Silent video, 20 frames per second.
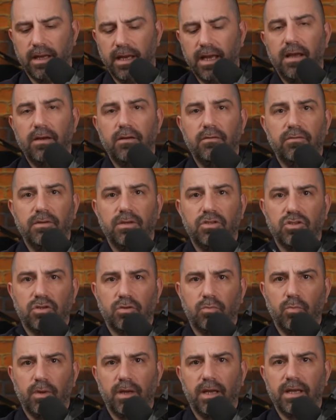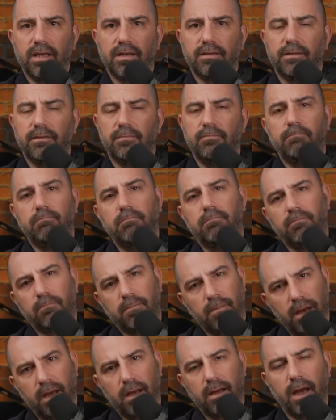and efficient way,
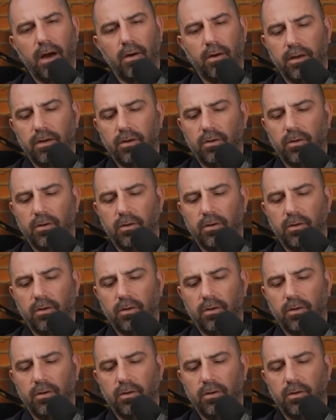allowing